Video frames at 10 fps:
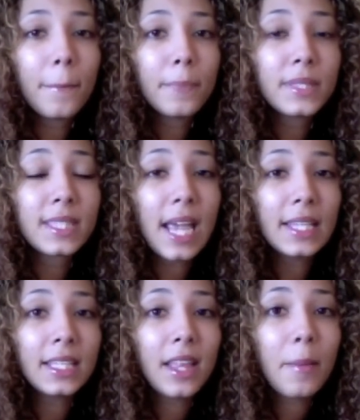
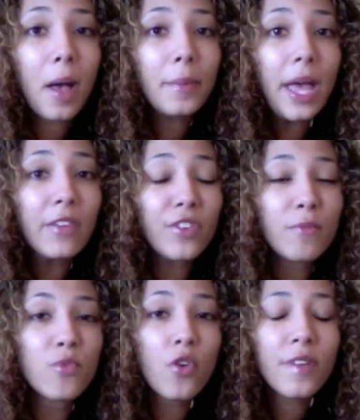standing them up and
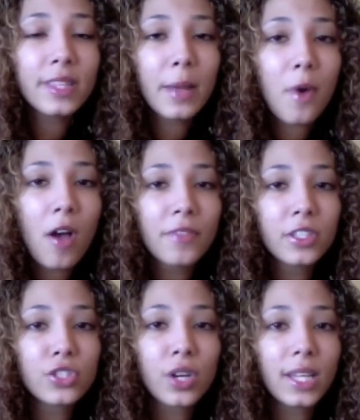removing them off the
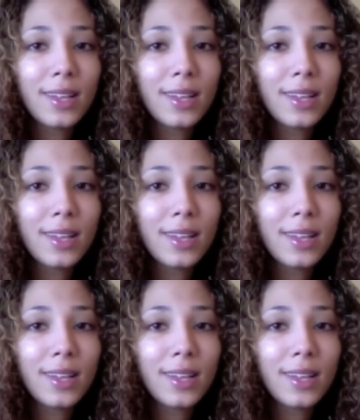train